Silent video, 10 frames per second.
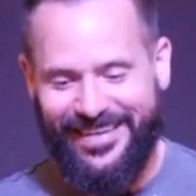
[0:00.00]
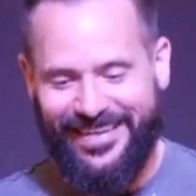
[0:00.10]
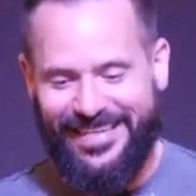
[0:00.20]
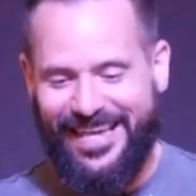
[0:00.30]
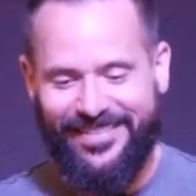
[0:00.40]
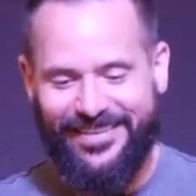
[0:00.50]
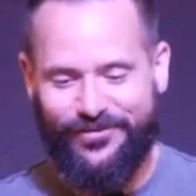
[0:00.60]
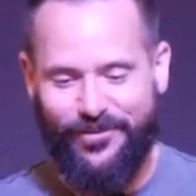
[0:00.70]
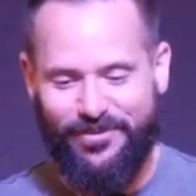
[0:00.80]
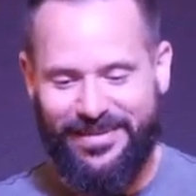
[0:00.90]
he had this
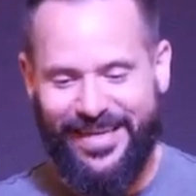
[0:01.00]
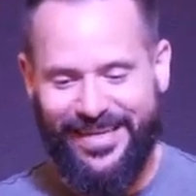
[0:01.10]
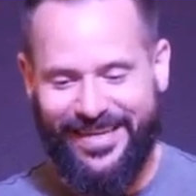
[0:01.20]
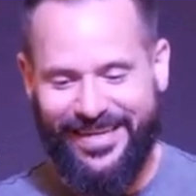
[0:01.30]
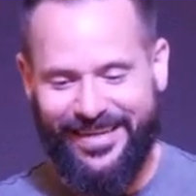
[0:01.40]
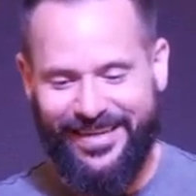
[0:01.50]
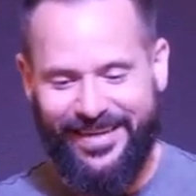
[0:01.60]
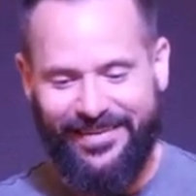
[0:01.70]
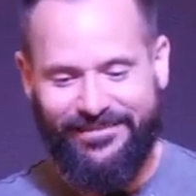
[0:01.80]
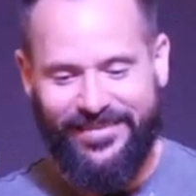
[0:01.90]
from the beginning.
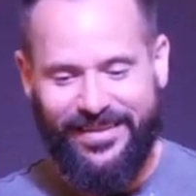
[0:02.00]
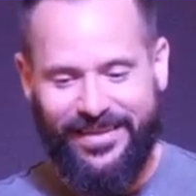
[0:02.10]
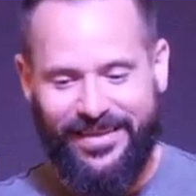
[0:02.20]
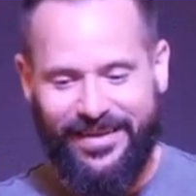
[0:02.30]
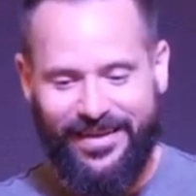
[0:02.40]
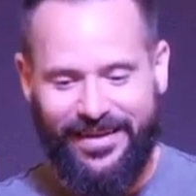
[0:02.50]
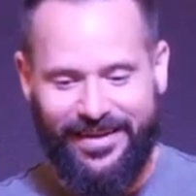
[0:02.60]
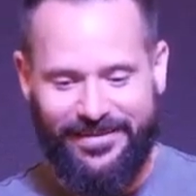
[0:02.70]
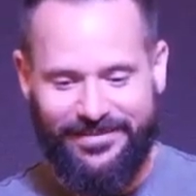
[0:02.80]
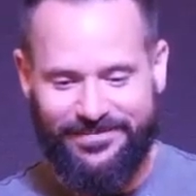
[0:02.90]

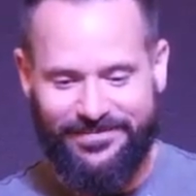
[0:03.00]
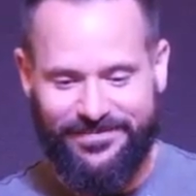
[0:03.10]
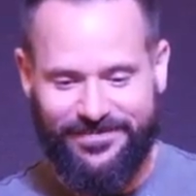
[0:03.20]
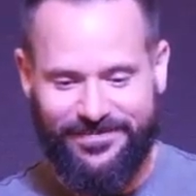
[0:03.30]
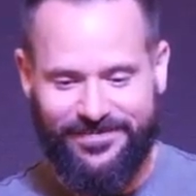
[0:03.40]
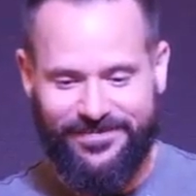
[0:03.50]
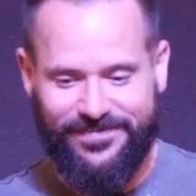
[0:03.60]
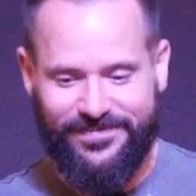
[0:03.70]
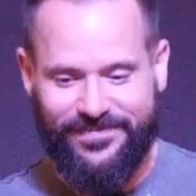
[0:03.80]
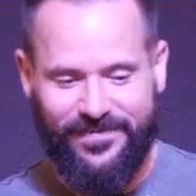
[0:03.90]
Um,
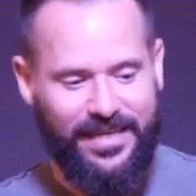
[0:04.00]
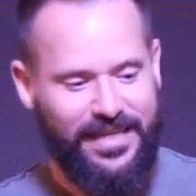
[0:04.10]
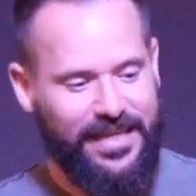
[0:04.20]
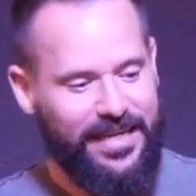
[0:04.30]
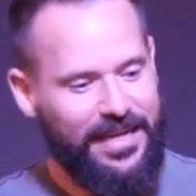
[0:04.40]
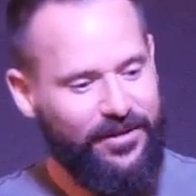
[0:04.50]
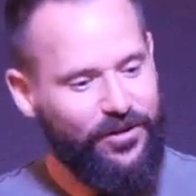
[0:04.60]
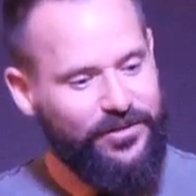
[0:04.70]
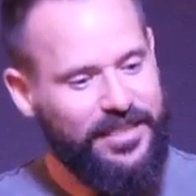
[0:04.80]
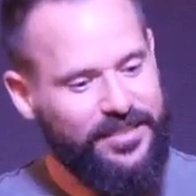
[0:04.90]
now
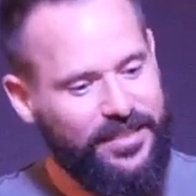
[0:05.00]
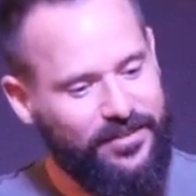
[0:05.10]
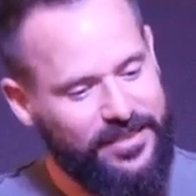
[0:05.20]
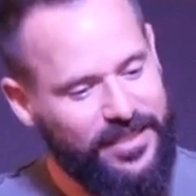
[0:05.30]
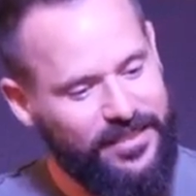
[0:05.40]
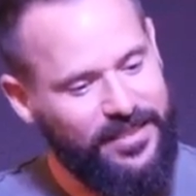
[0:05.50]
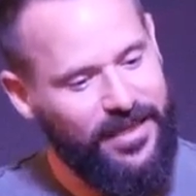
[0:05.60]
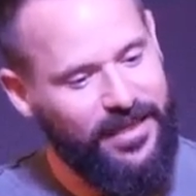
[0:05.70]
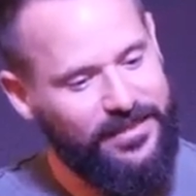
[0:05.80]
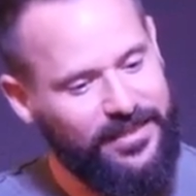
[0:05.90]
note this here. It says, uh,
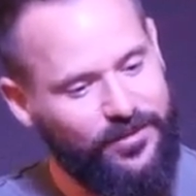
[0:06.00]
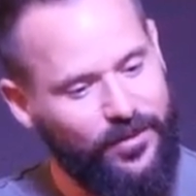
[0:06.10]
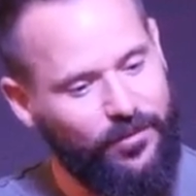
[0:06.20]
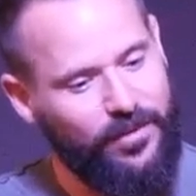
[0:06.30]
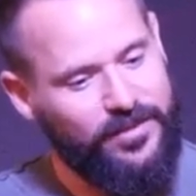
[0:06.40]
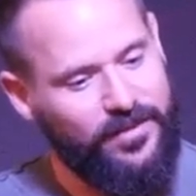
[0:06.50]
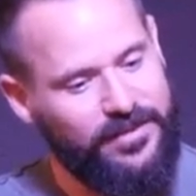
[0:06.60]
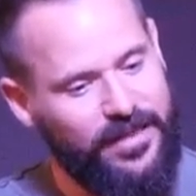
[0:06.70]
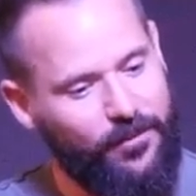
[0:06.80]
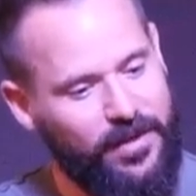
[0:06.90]
it says the rest of the
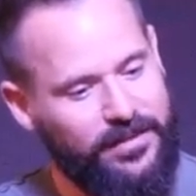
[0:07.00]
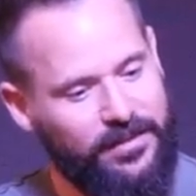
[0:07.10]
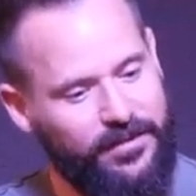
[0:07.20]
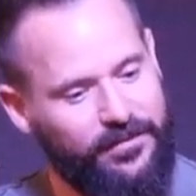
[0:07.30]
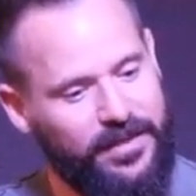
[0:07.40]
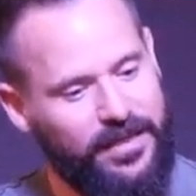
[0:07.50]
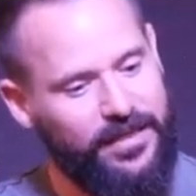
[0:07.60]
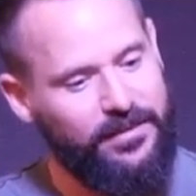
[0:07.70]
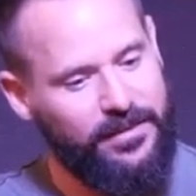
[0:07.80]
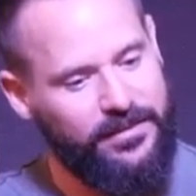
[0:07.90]
dead were not to live
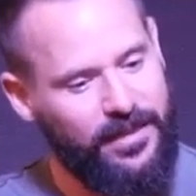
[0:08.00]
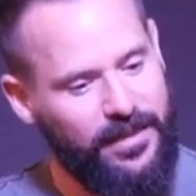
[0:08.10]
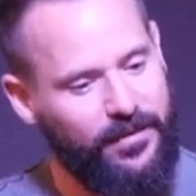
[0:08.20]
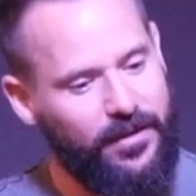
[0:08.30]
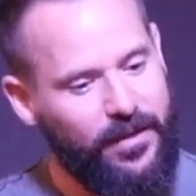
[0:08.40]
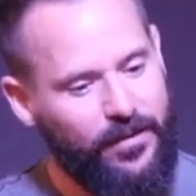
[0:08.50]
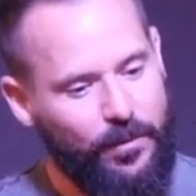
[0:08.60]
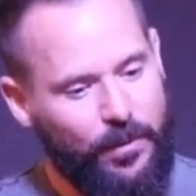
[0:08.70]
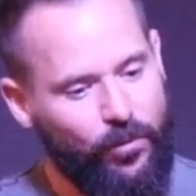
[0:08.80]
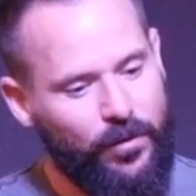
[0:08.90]
again. Da, da, da.
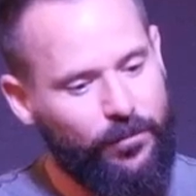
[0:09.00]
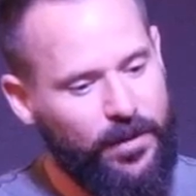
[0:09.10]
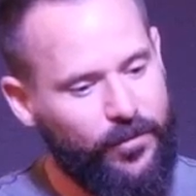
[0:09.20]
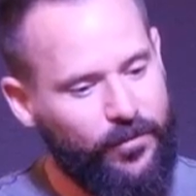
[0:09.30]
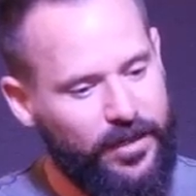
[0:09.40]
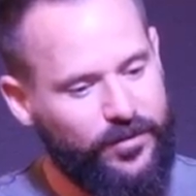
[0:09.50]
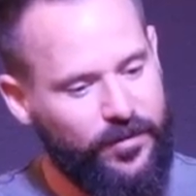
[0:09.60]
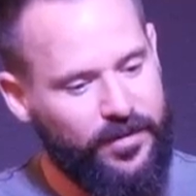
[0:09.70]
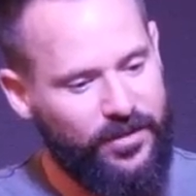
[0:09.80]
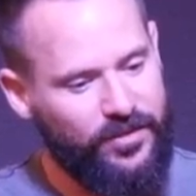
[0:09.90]
We rule and reign with Christ for a
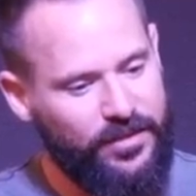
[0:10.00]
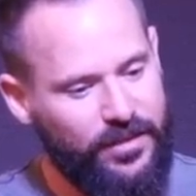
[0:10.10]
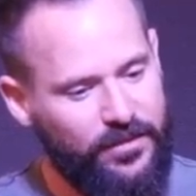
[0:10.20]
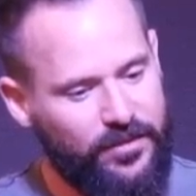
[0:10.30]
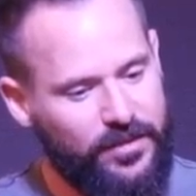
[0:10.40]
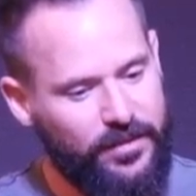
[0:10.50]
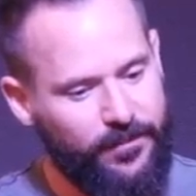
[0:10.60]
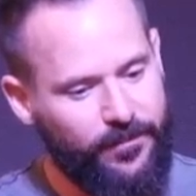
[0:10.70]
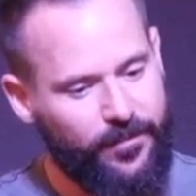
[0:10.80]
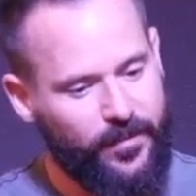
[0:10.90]
thousand years.
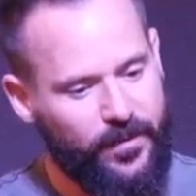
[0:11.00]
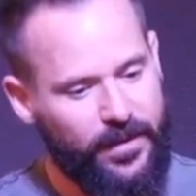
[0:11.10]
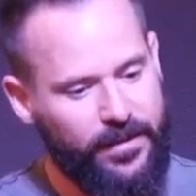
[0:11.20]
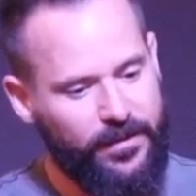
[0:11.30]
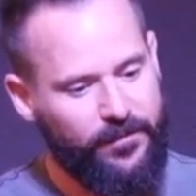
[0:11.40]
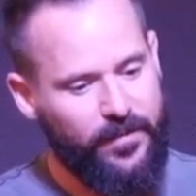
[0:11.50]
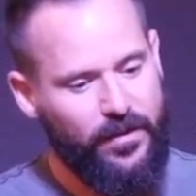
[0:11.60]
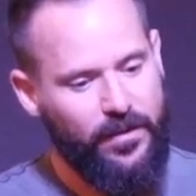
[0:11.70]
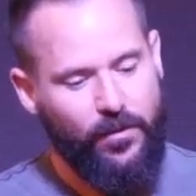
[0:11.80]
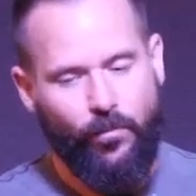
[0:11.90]
Okay.
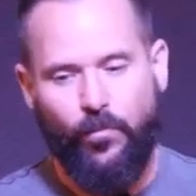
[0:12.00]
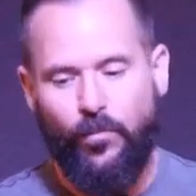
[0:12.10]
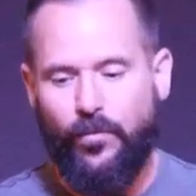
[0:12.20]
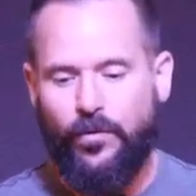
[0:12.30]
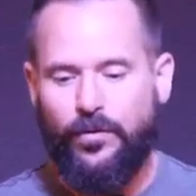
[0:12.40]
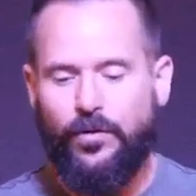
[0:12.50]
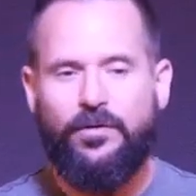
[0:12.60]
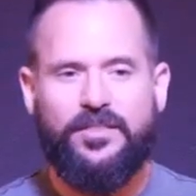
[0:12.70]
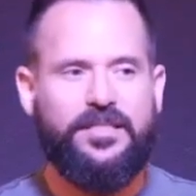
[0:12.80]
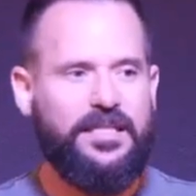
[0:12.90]

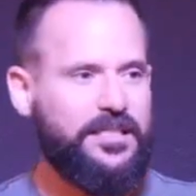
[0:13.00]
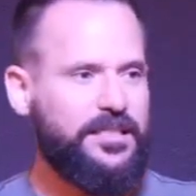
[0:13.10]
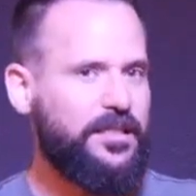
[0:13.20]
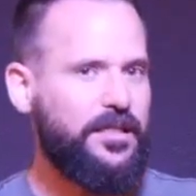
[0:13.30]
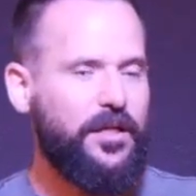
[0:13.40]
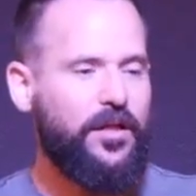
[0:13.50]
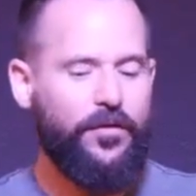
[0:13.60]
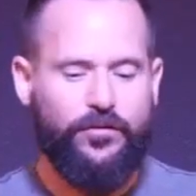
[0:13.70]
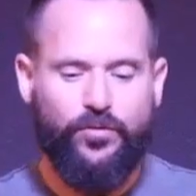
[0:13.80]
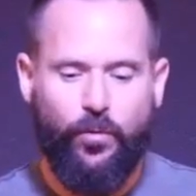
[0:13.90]
Notice this.
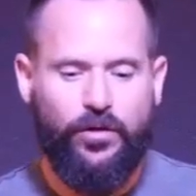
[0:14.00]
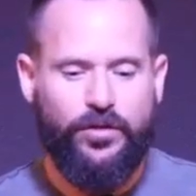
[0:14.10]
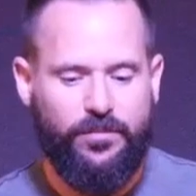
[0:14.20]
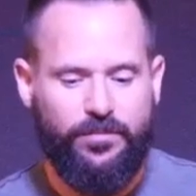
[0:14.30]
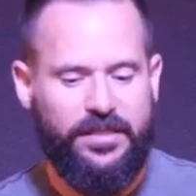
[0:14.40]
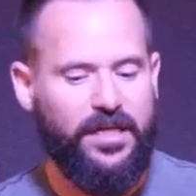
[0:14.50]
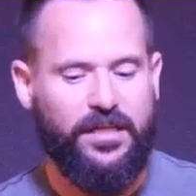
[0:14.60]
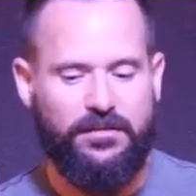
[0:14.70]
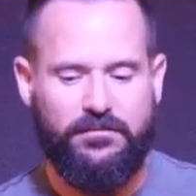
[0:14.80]
There's work to be done.